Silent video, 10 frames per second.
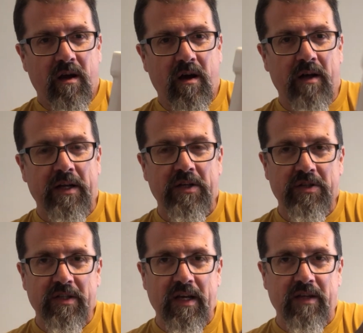On each
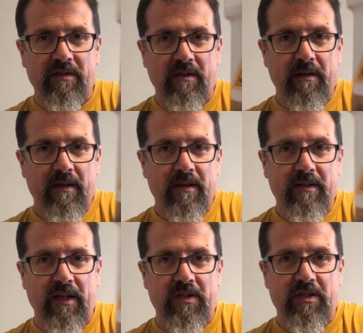of these, it's
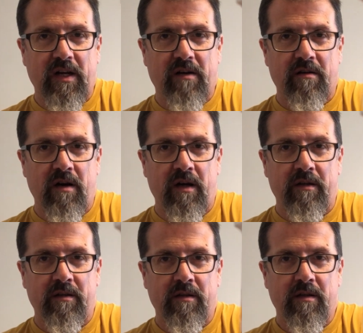got a sticker
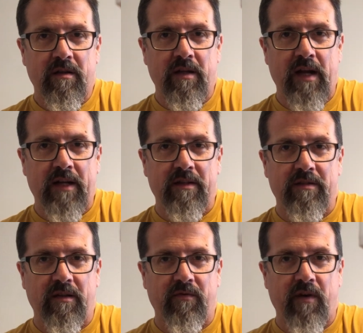on the neck that
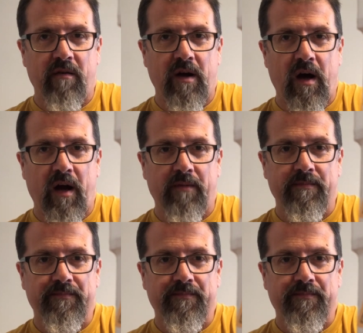says very hot.